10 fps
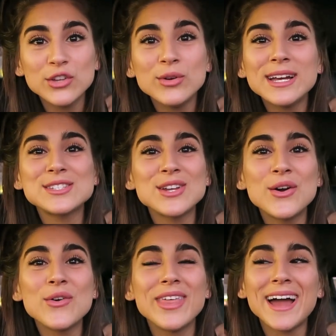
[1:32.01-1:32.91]
You guys
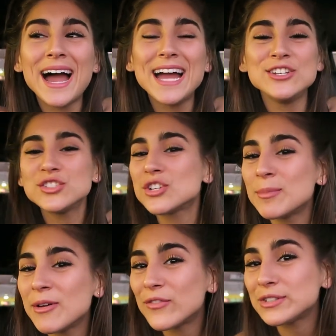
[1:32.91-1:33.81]
know that I just tried
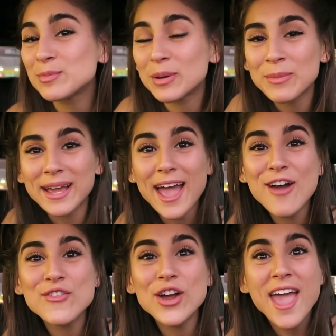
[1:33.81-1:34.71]
my first Big Mac
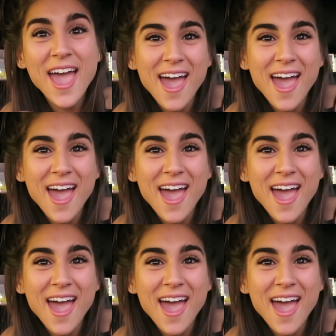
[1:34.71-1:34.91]
ever